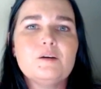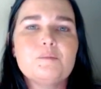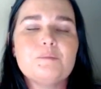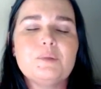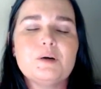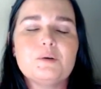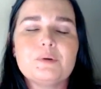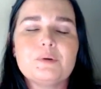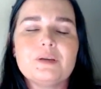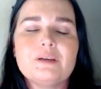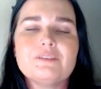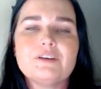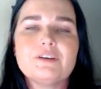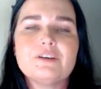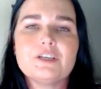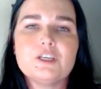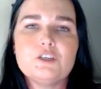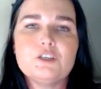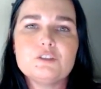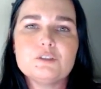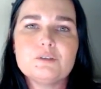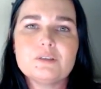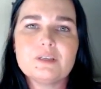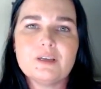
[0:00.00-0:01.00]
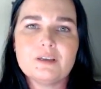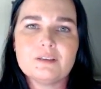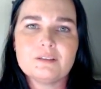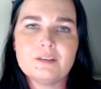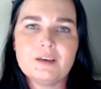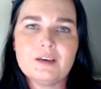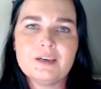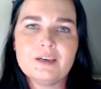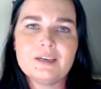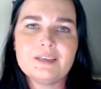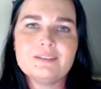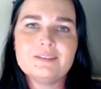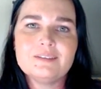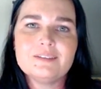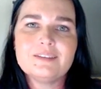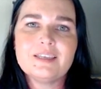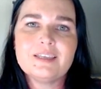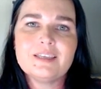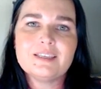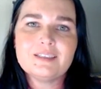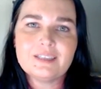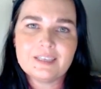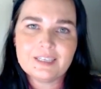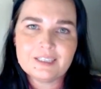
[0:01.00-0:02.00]
But whenever you do it online,
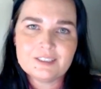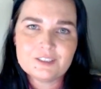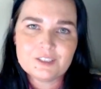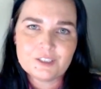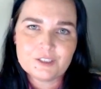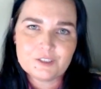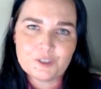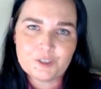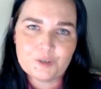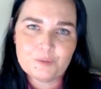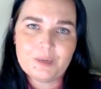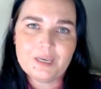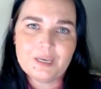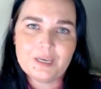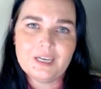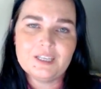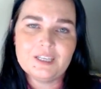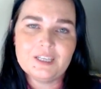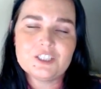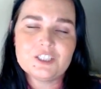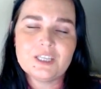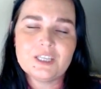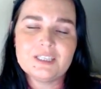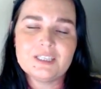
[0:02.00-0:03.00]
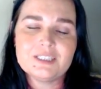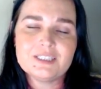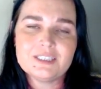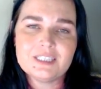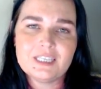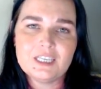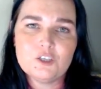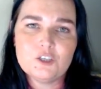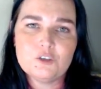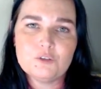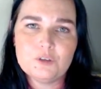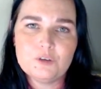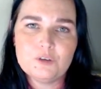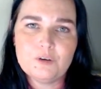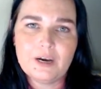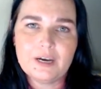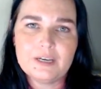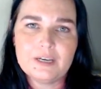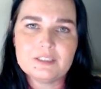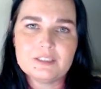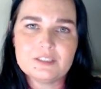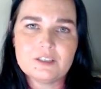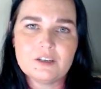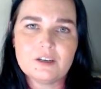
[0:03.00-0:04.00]
they land on your page, they see who you
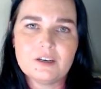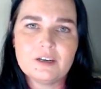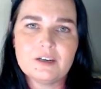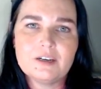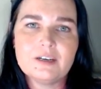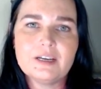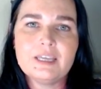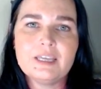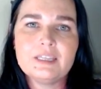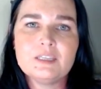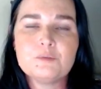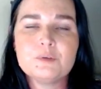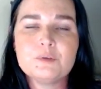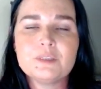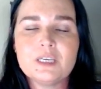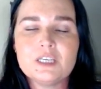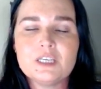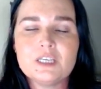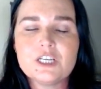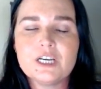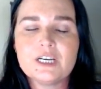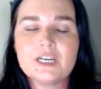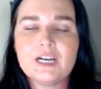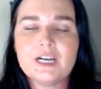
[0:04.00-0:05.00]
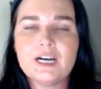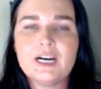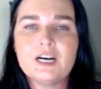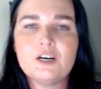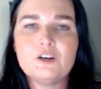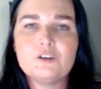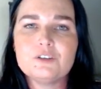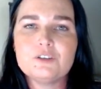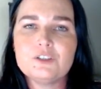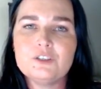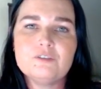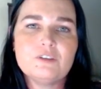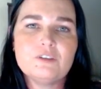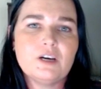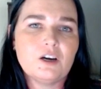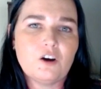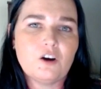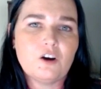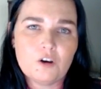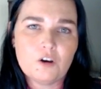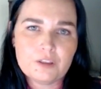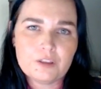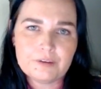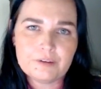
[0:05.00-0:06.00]
guys are, and then when they check out, you've
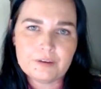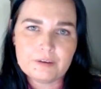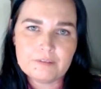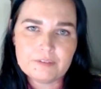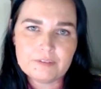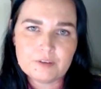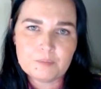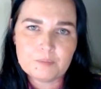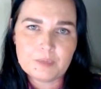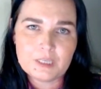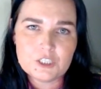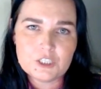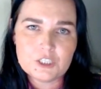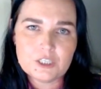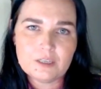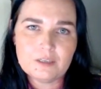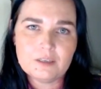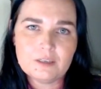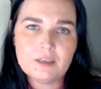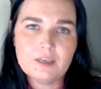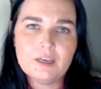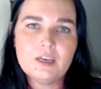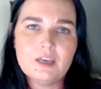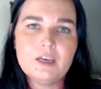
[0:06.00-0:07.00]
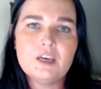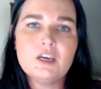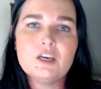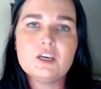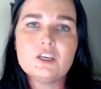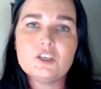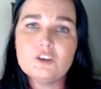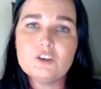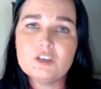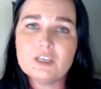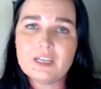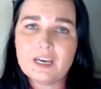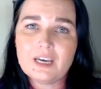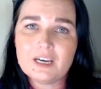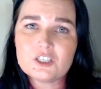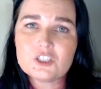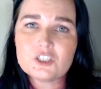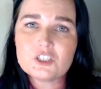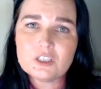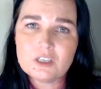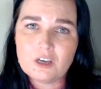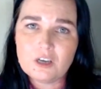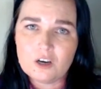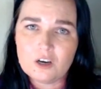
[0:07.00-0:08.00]
got all their information. You can
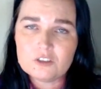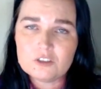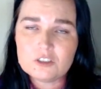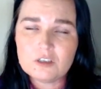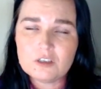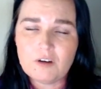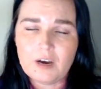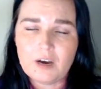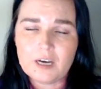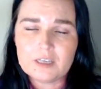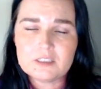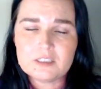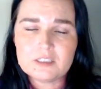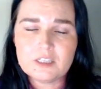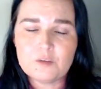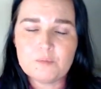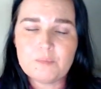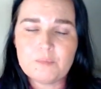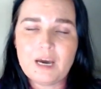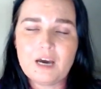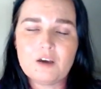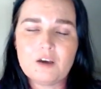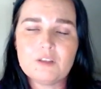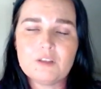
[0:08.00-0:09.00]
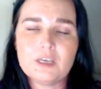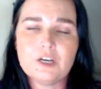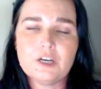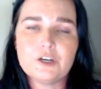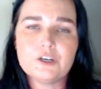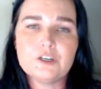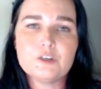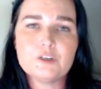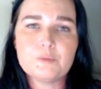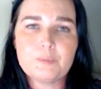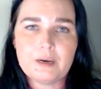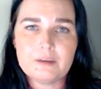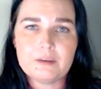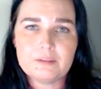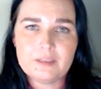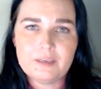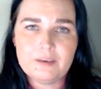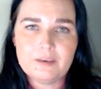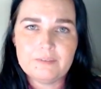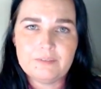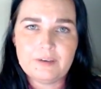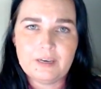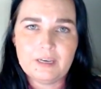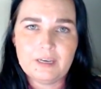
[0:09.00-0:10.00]
actually also ask them how they heard about
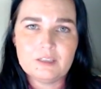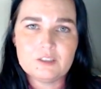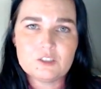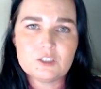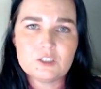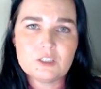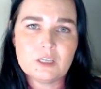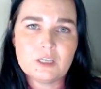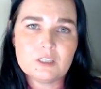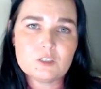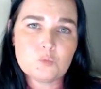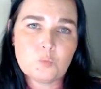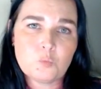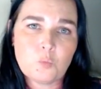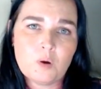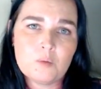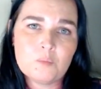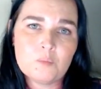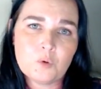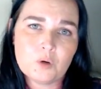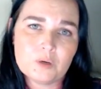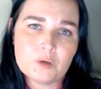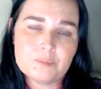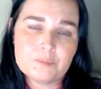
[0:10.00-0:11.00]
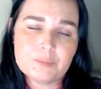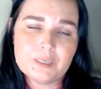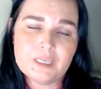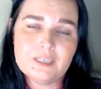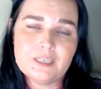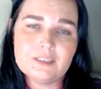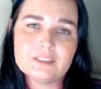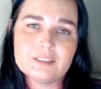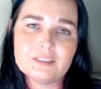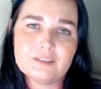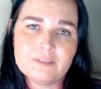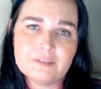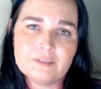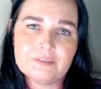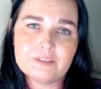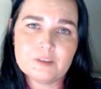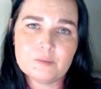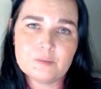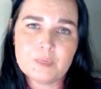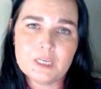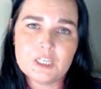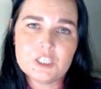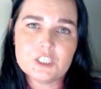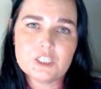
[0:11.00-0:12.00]
the events. So that's one more piece of
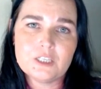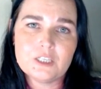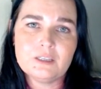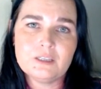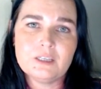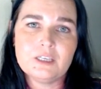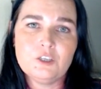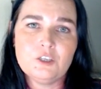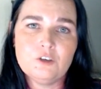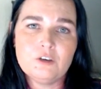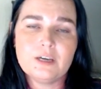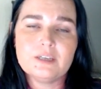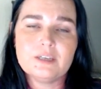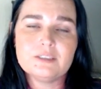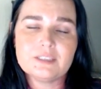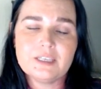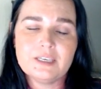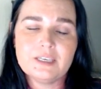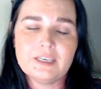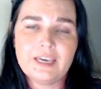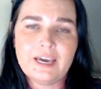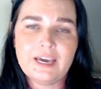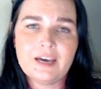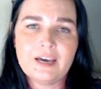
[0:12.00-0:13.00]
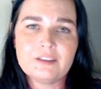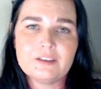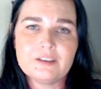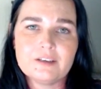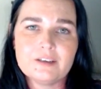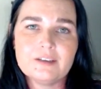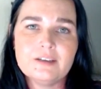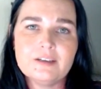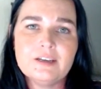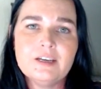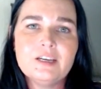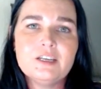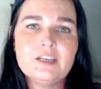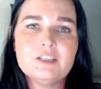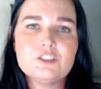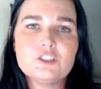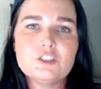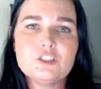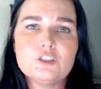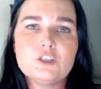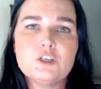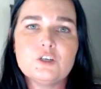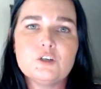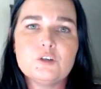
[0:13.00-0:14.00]
information that you guys can gather
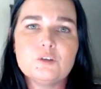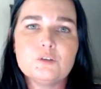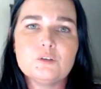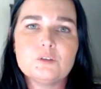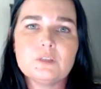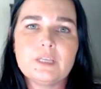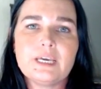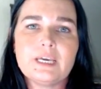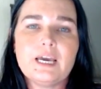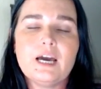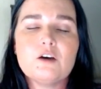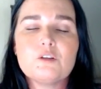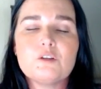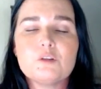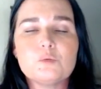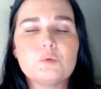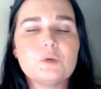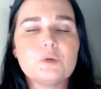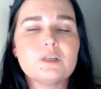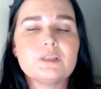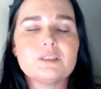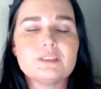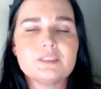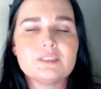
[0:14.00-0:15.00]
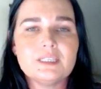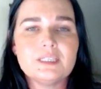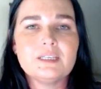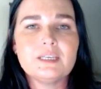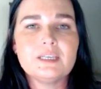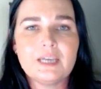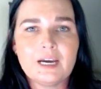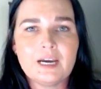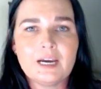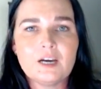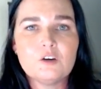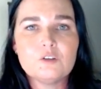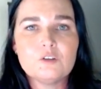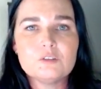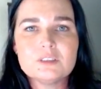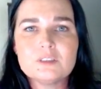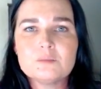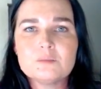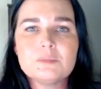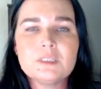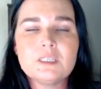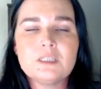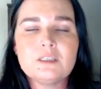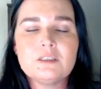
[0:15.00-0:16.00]
to know like how the word is getting out,
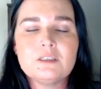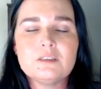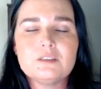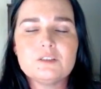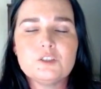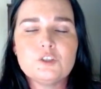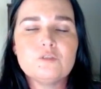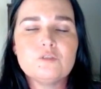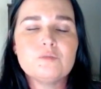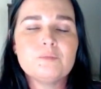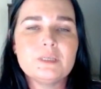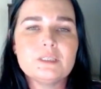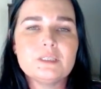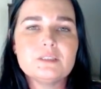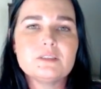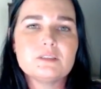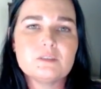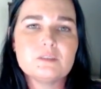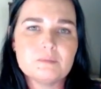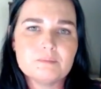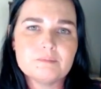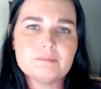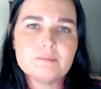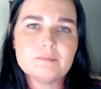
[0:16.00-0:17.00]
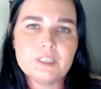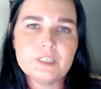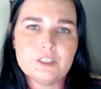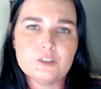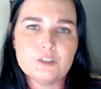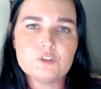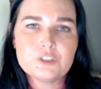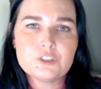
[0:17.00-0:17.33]
something you've missed, you know,